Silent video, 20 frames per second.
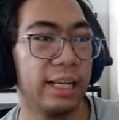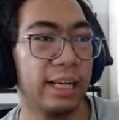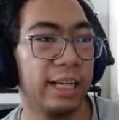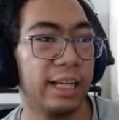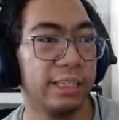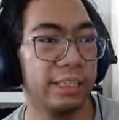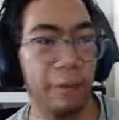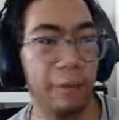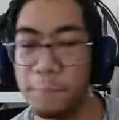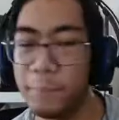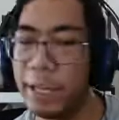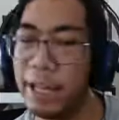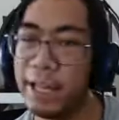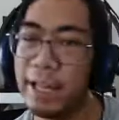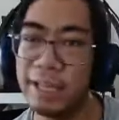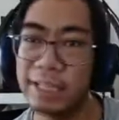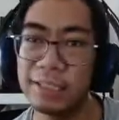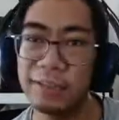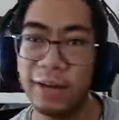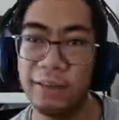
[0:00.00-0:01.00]
The
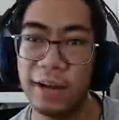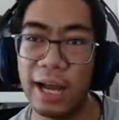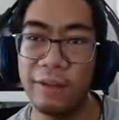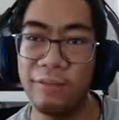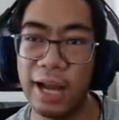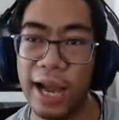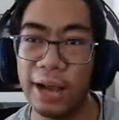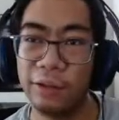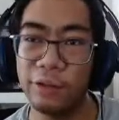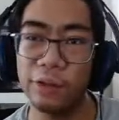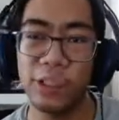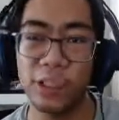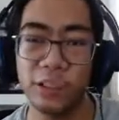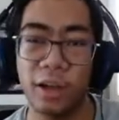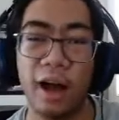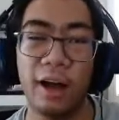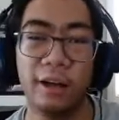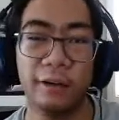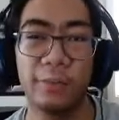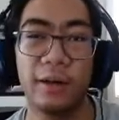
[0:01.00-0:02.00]
PS5 out of
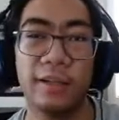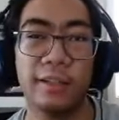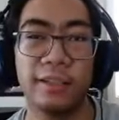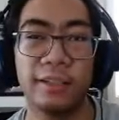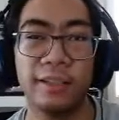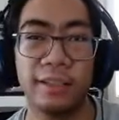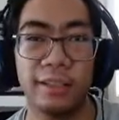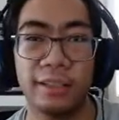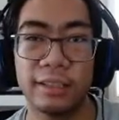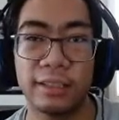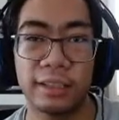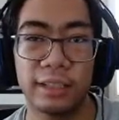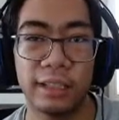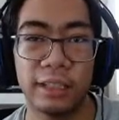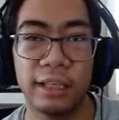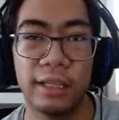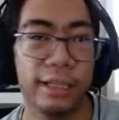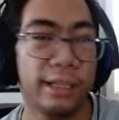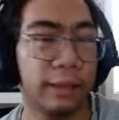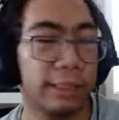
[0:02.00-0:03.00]
stock button.
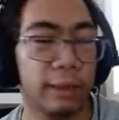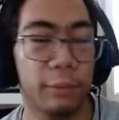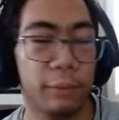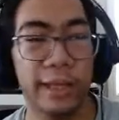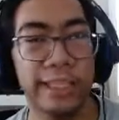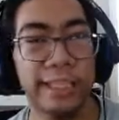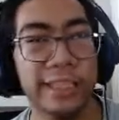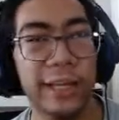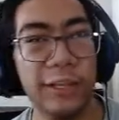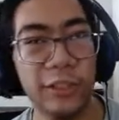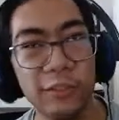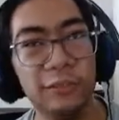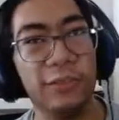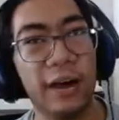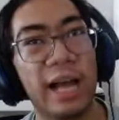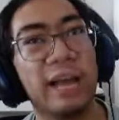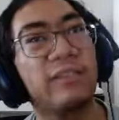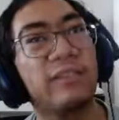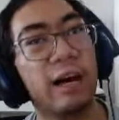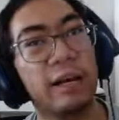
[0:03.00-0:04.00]
The PlayStation
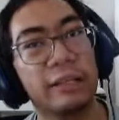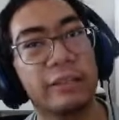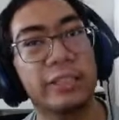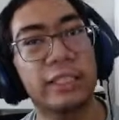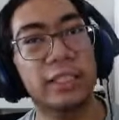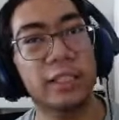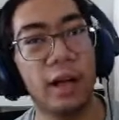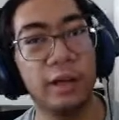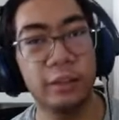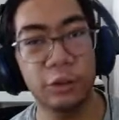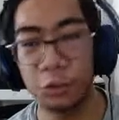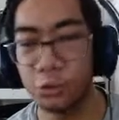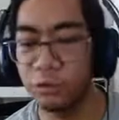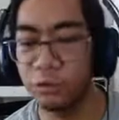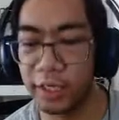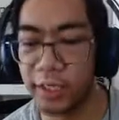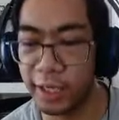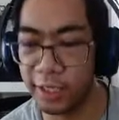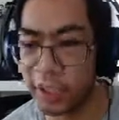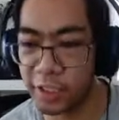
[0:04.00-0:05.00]
5 out of stock
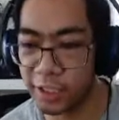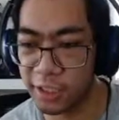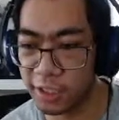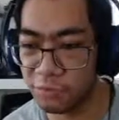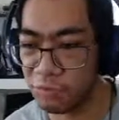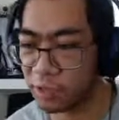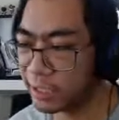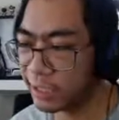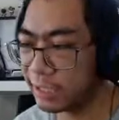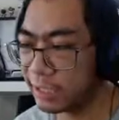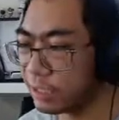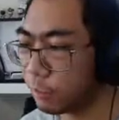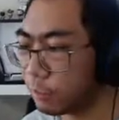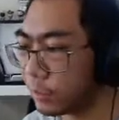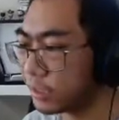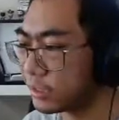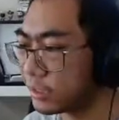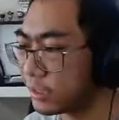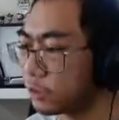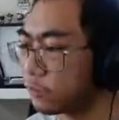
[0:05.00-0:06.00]
notifications. Forget the
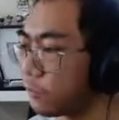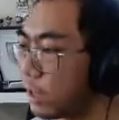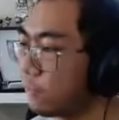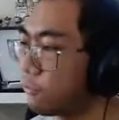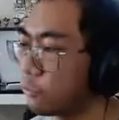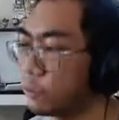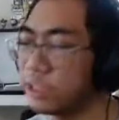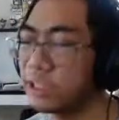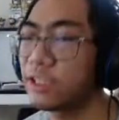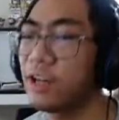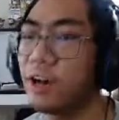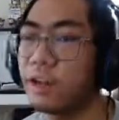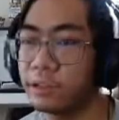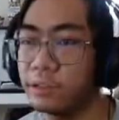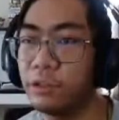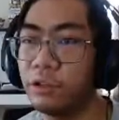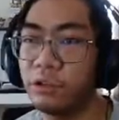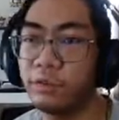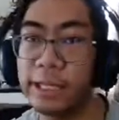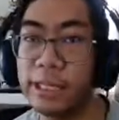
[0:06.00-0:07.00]
PlayStation 5 restock
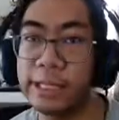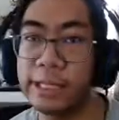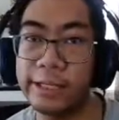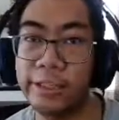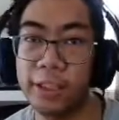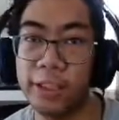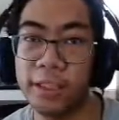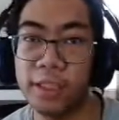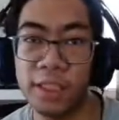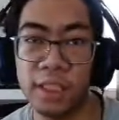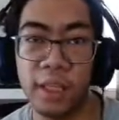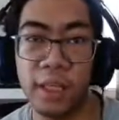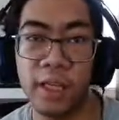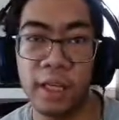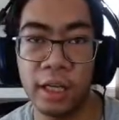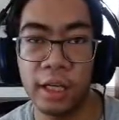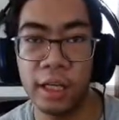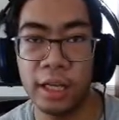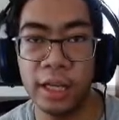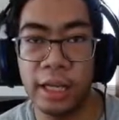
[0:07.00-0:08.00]
notifications.
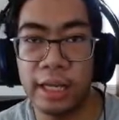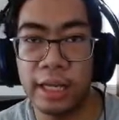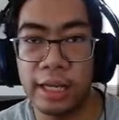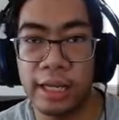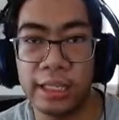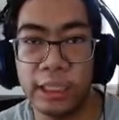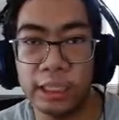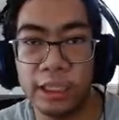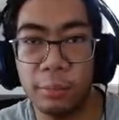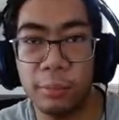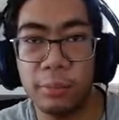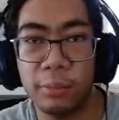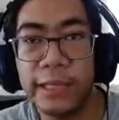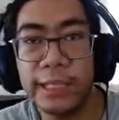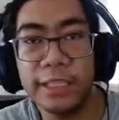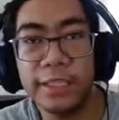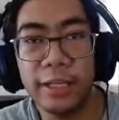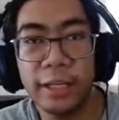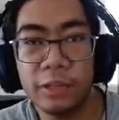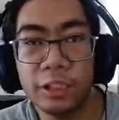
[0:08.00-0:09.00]
It's the
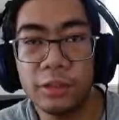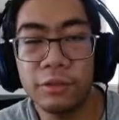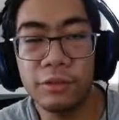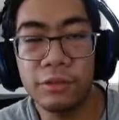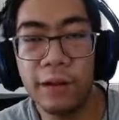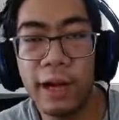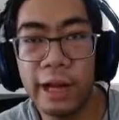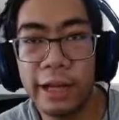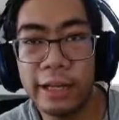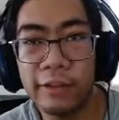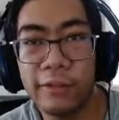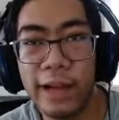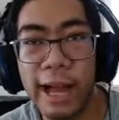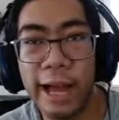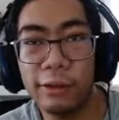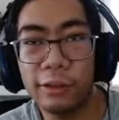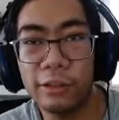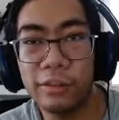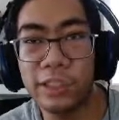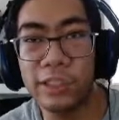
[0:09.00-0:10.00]
PlayStation 5
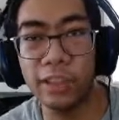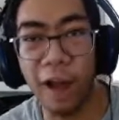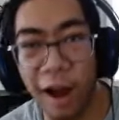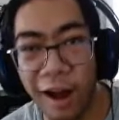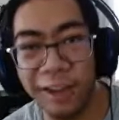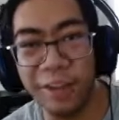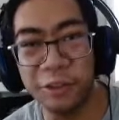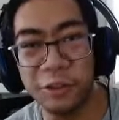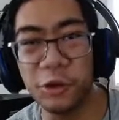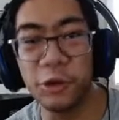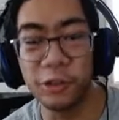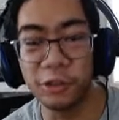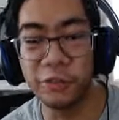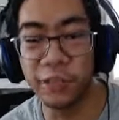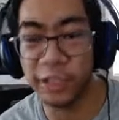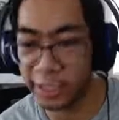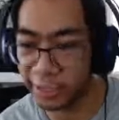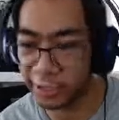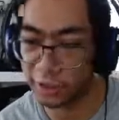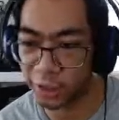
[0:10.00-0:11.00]
out of stock
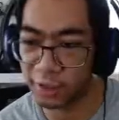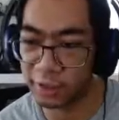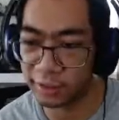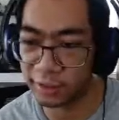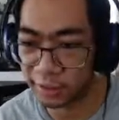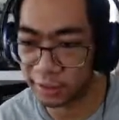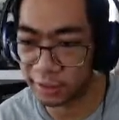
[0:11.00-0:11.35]
notification.